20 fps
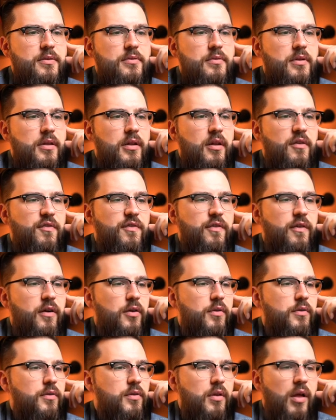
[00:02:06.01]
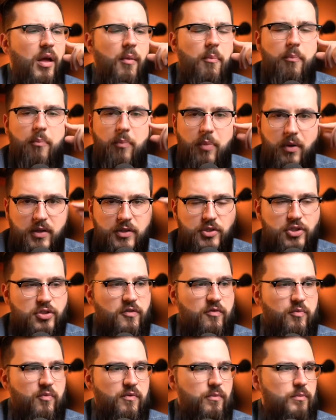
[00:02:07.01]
and I found a bunch of